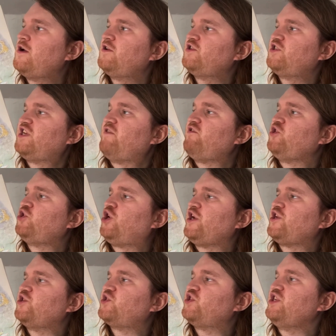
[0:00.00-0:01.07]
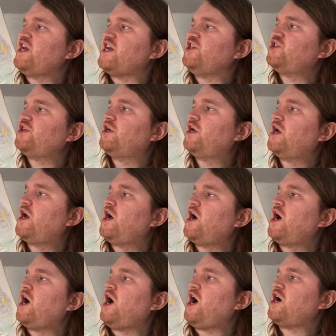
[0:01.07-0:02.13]
Seven tigers sneezed,
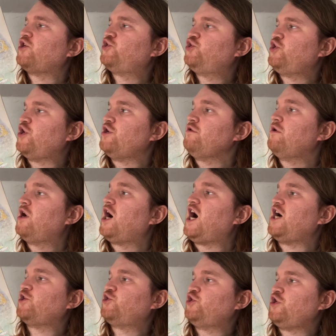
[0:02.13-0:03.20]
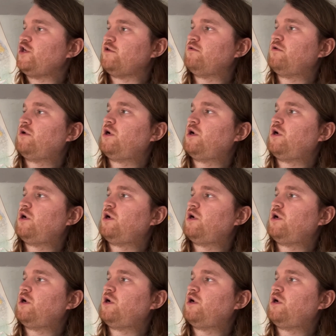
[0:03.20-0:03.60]
achoo, achoo,